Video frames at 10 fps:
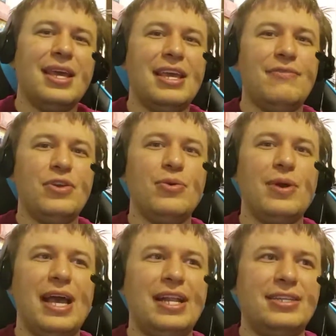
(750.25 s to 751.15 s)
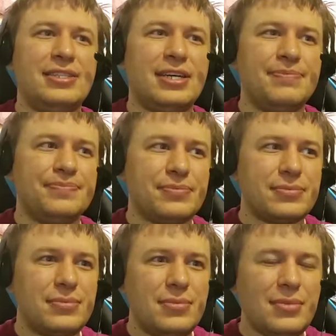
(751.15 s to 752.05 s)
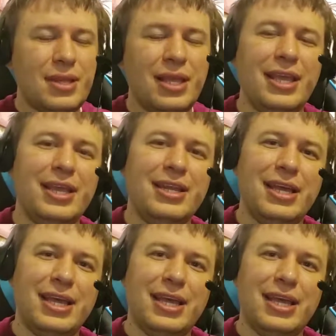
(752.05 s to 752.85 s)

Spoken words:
If you end up in